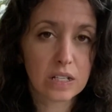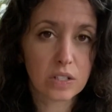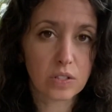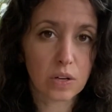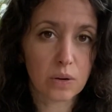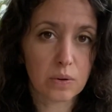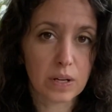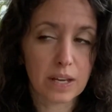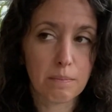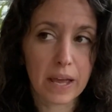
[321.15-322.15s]

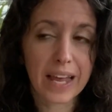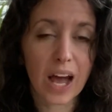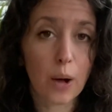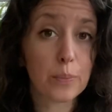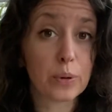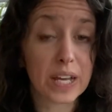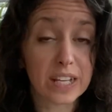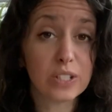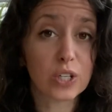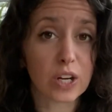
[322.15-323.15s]
So it may help you
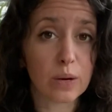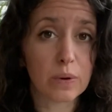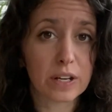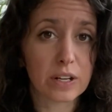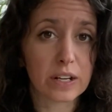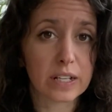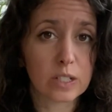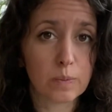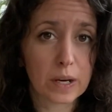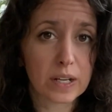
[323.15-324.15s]
integrate what you're
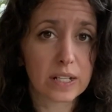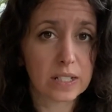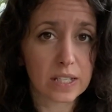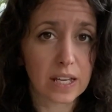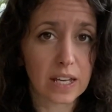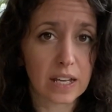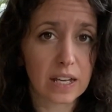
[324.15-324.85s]
experiencing